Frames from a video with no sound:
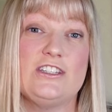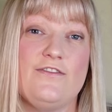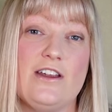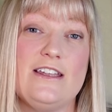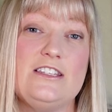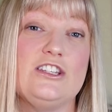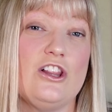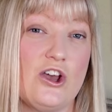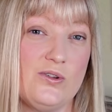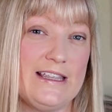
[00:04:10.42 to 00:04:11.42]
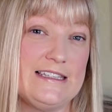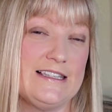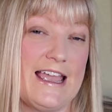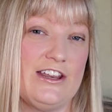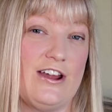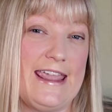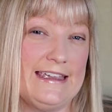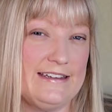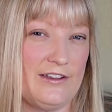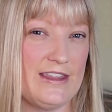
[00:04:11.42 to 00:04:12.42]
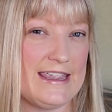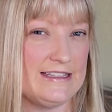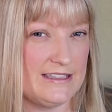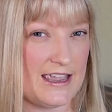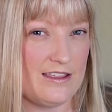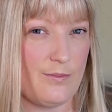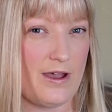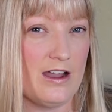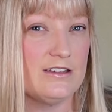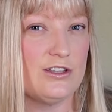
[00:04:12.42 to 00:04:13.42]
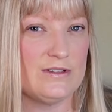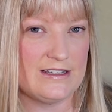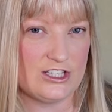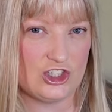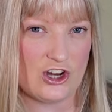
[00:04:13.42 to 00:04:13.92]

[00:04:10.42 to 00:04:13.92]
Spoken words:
Just very slowly slide your hand down the inside of the box so it doesn't